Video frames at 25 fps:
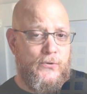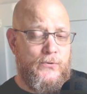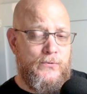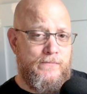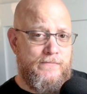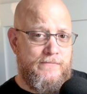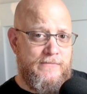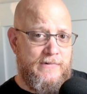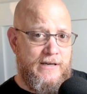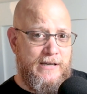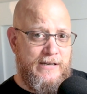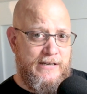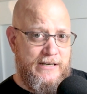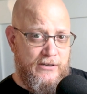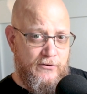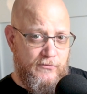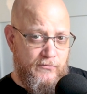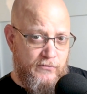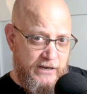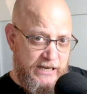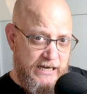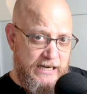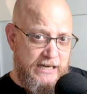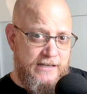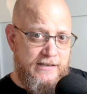a
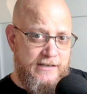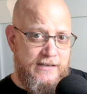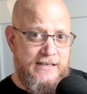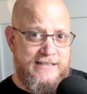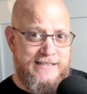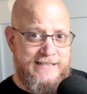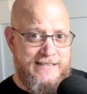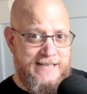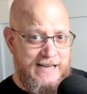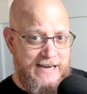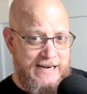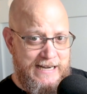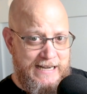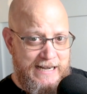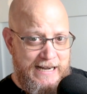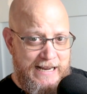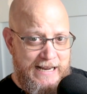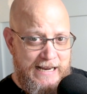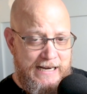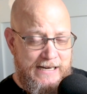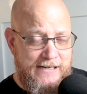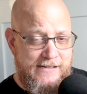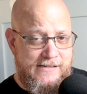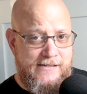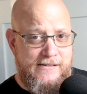novena is 9
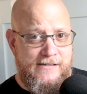days.